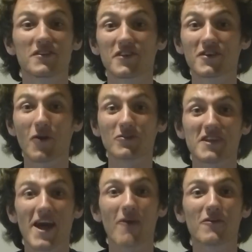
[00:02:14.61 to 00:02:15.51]
the golden
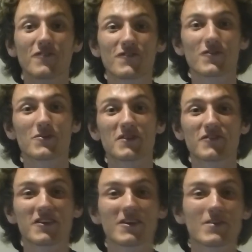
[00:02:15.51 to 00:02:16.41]
hour for filming
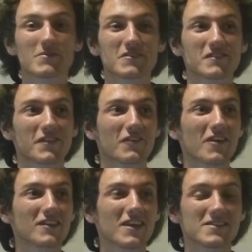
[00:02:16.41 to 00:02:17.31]
video because of the
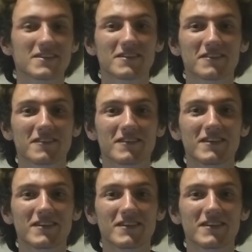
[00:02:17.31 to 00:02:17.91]
great lighting, so